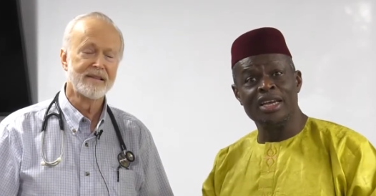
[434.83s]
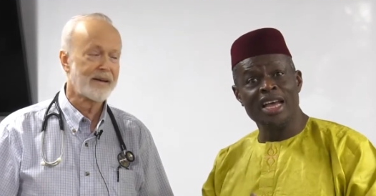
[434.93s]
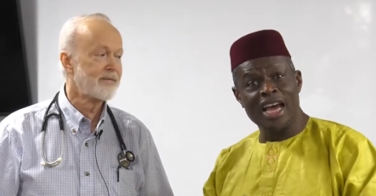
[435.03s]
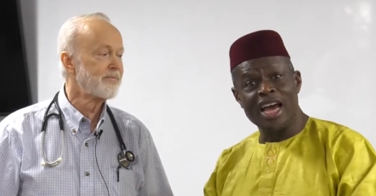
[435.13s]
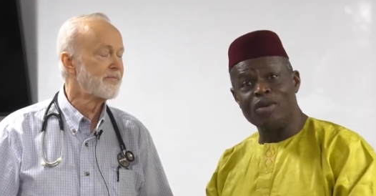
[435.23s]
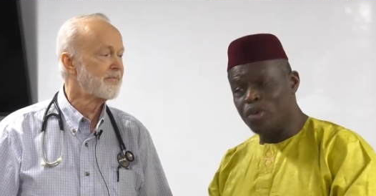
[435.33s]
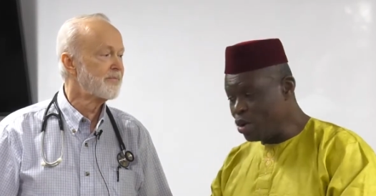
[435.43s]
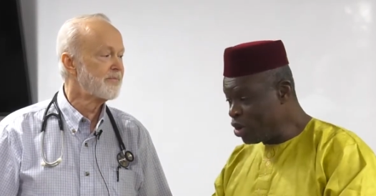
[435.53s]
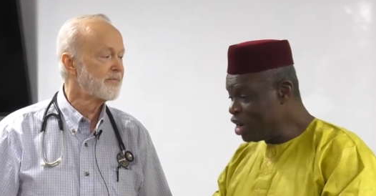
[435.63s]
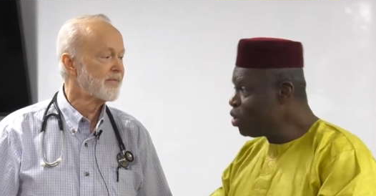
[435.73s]
Speaker 1: Yeah. And
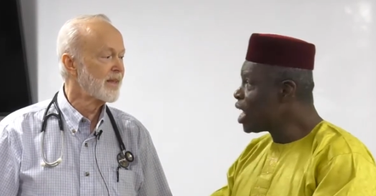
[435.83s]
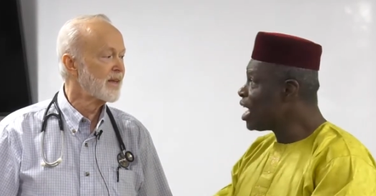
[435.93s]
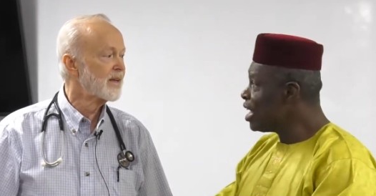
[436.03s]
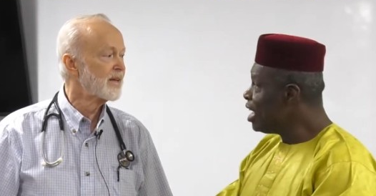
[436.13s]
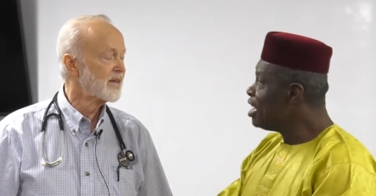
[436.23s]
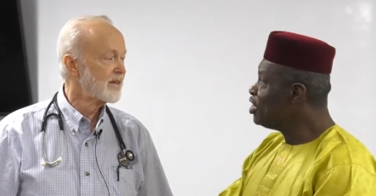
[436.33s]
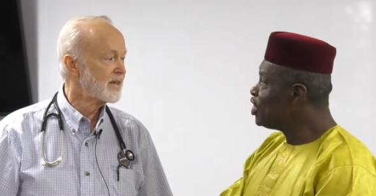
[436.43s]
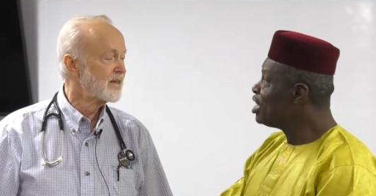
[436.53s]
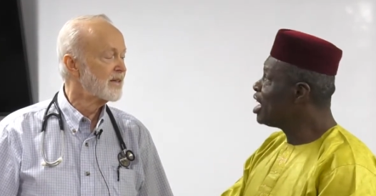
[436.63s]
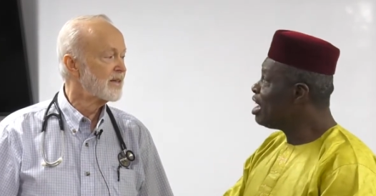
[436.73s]
when we look at
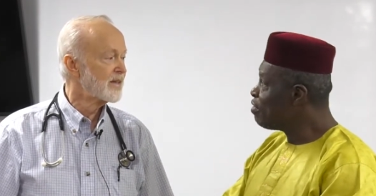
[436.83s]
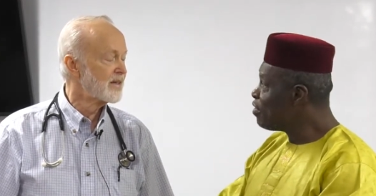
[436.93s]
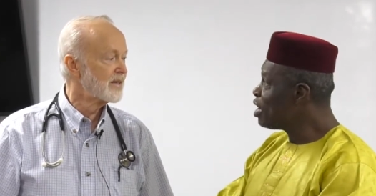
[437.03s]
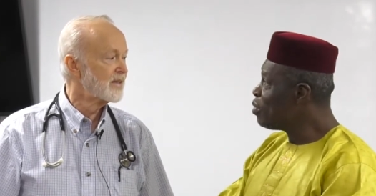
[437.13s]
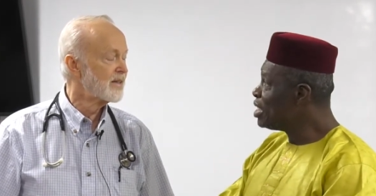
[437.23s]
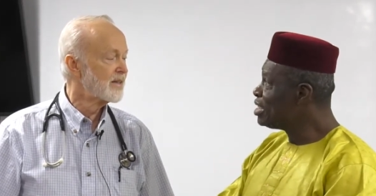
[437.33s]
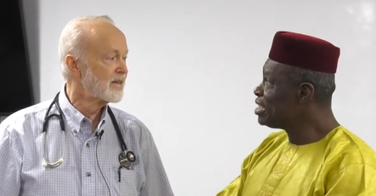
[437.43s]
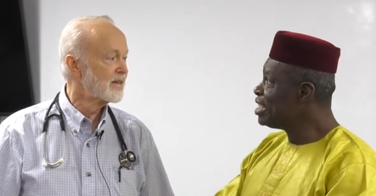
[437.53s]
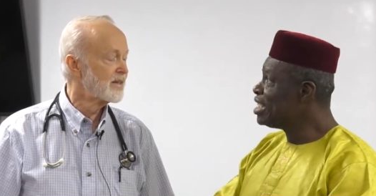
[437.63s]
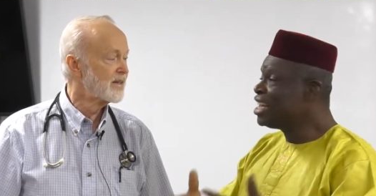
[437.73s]
energy and
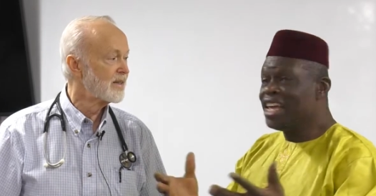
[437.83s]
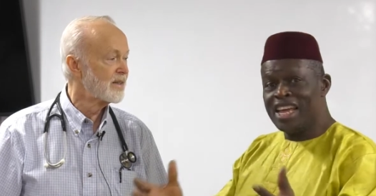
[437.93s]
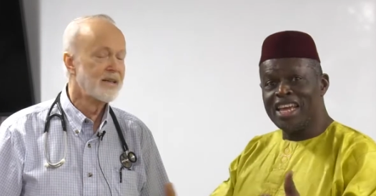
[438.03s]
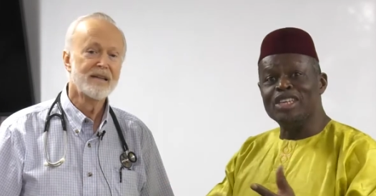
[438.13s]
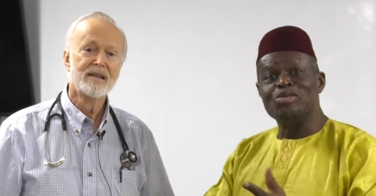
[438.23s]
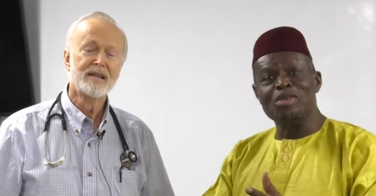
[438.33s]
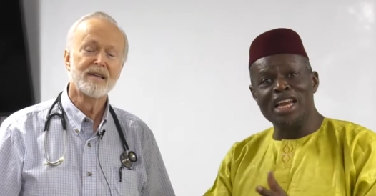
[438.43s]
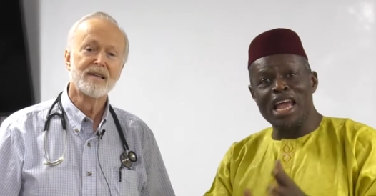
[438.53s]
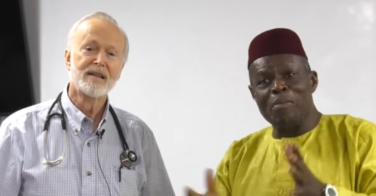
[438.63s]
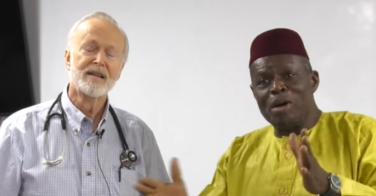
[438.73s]
frequency, it's
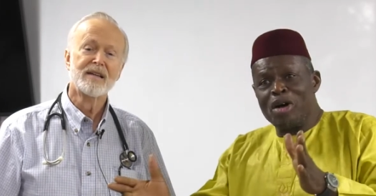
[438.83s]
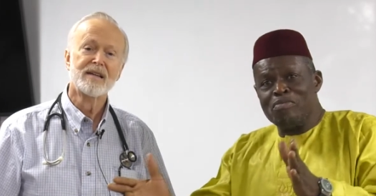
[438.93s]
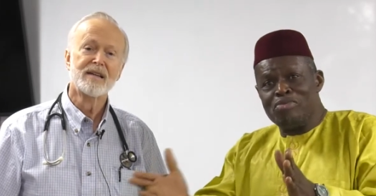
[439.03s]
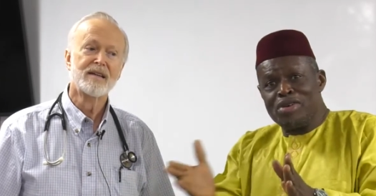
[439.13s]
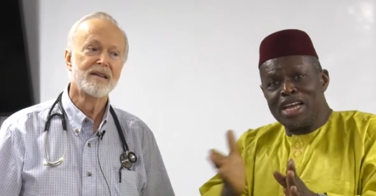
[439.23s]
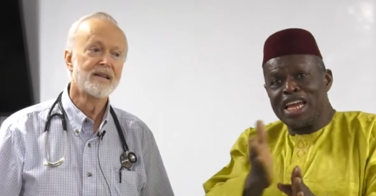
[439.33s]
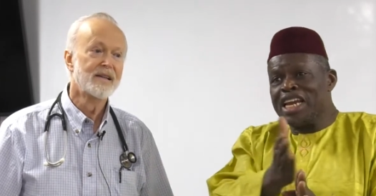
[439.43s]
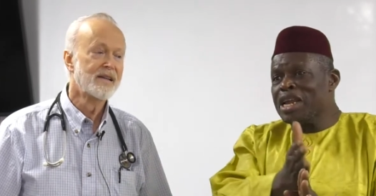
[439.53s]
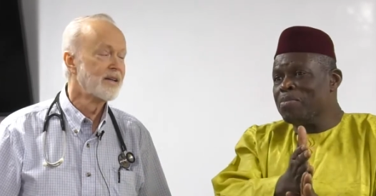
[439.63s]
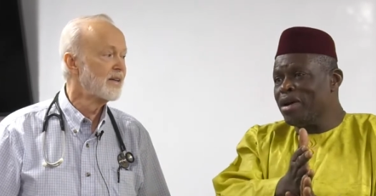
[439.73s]
really about
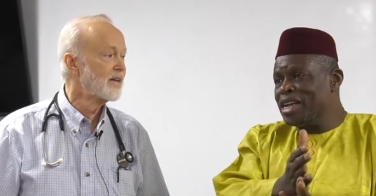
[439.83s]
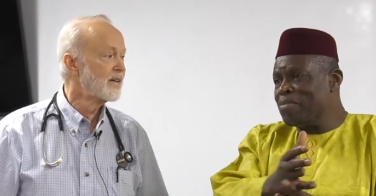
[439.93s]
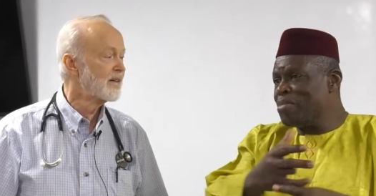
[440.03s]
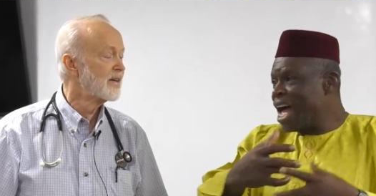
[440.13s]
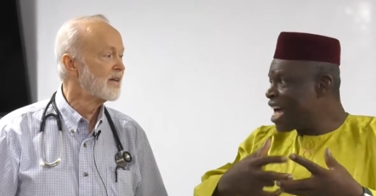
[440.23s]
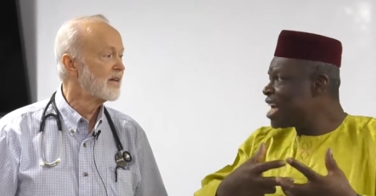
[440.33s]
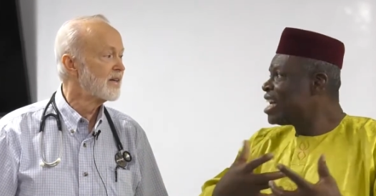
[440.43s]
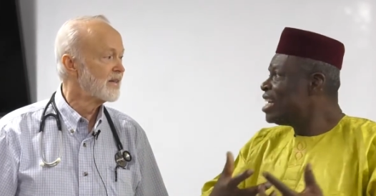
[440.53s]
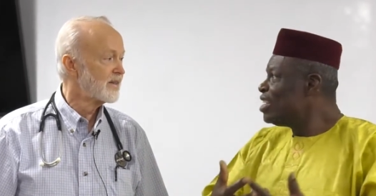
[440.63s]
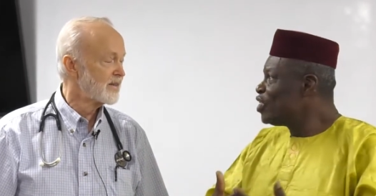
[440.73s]
bringing the body back
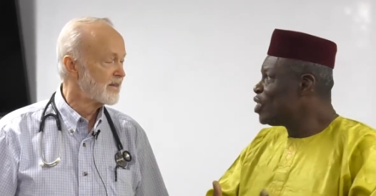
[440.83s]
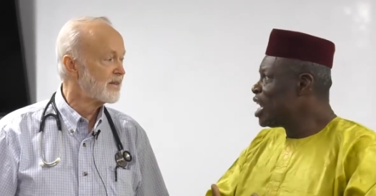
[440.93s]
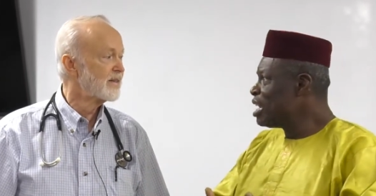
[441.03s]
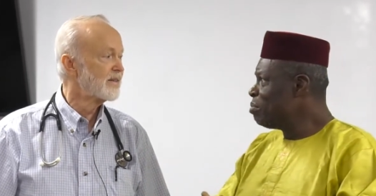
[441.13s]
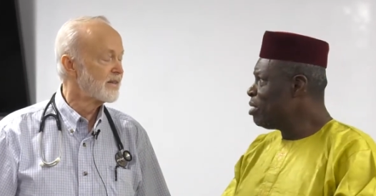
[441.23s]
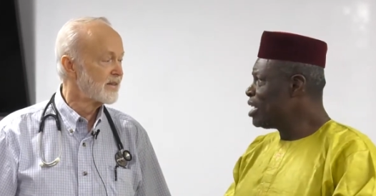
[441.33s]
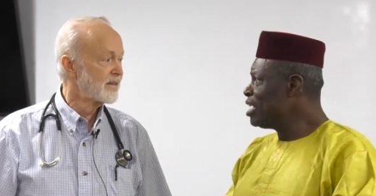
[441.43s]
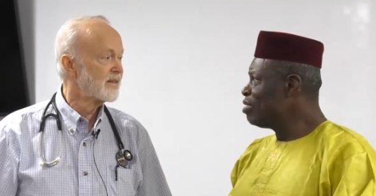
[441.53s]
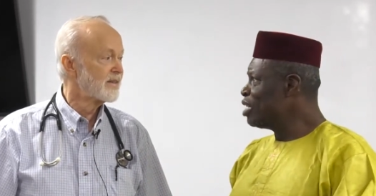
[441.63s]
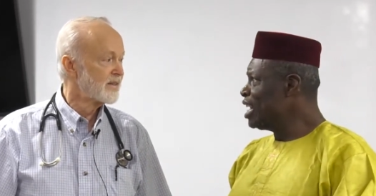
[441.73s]
so that the
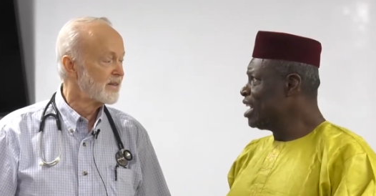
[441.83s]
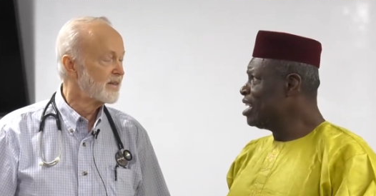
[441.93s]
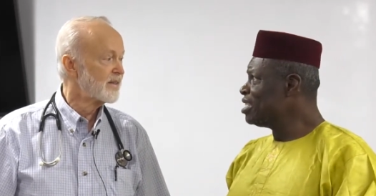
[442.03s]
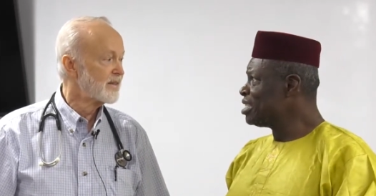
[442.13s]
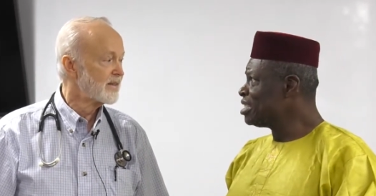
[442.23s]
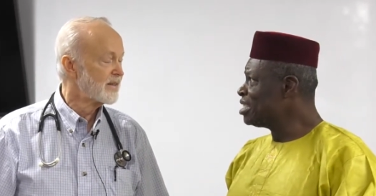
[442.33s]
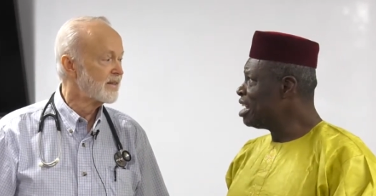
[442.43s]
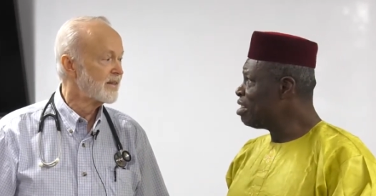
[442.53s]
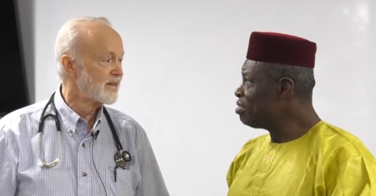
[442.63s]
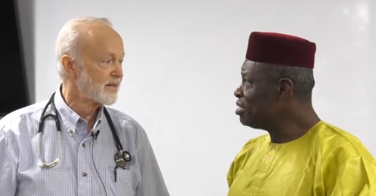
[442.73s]
body really heals
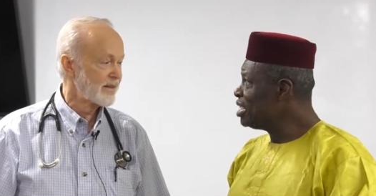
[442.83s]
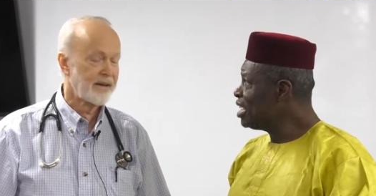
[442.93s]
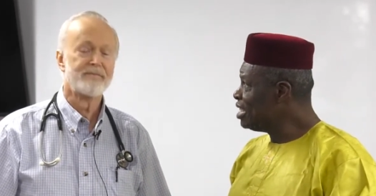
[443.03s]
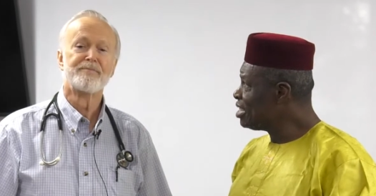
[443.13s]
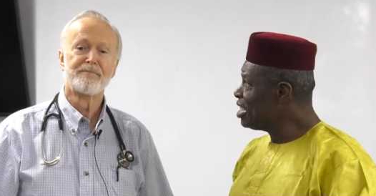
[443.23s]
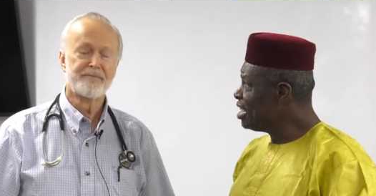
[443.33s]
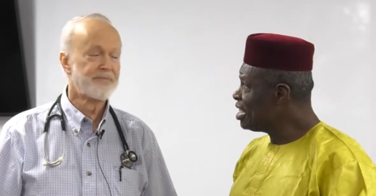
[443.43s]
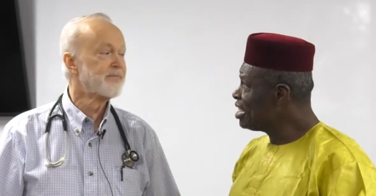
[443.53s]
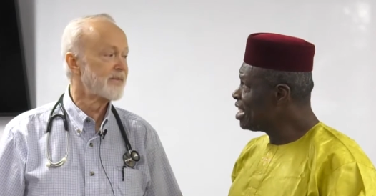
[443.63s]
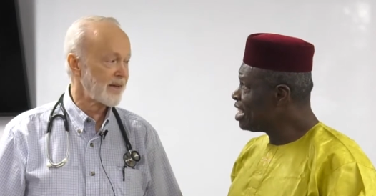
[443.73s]
itself. Yeah. Isn't it?
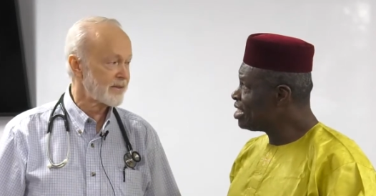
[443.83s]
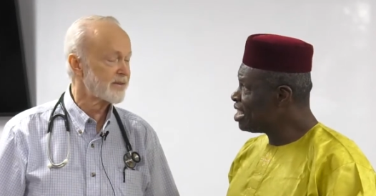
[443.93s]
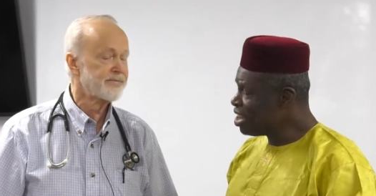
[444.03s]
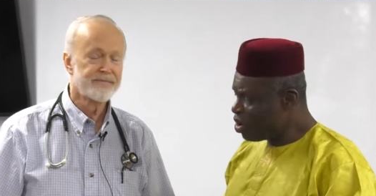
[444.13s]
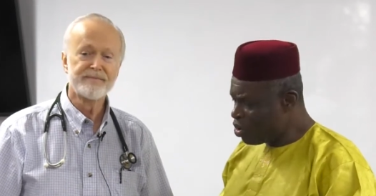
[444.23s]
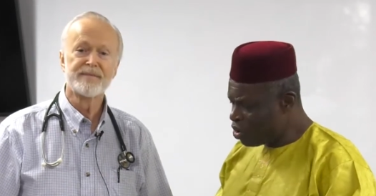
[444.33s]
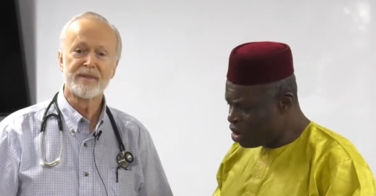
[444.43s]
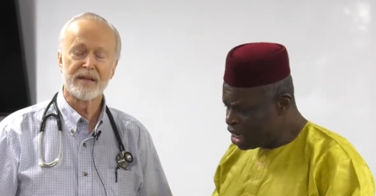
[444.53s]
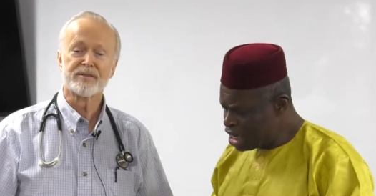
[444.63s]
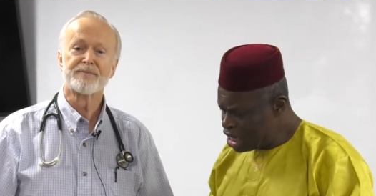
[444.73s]
That's yes. at the core.
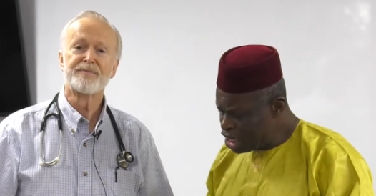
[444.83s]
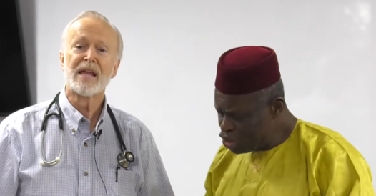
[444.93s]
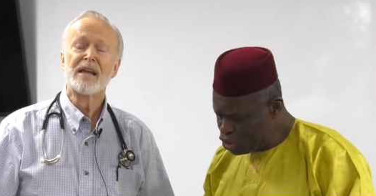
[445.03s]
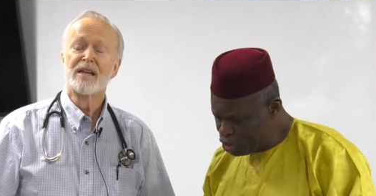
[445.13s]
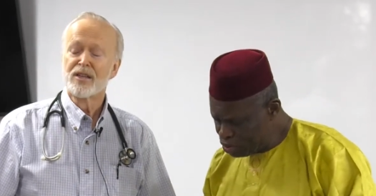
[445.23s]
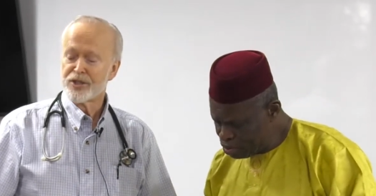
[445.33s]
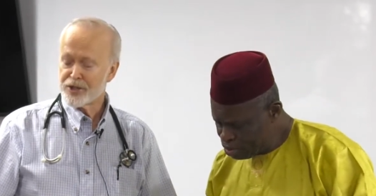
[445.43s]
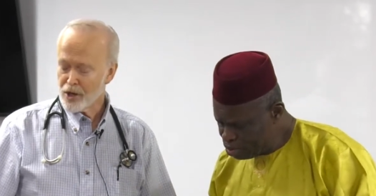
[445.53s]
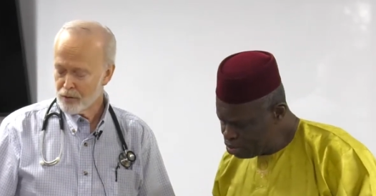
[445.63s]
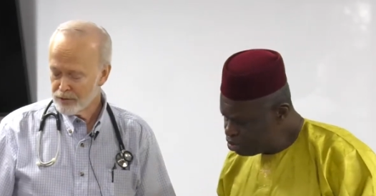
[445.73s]
Speaker 2: Yes.
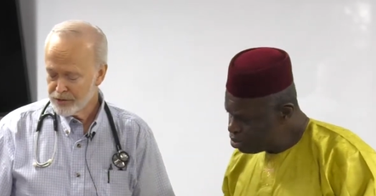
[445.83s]
So,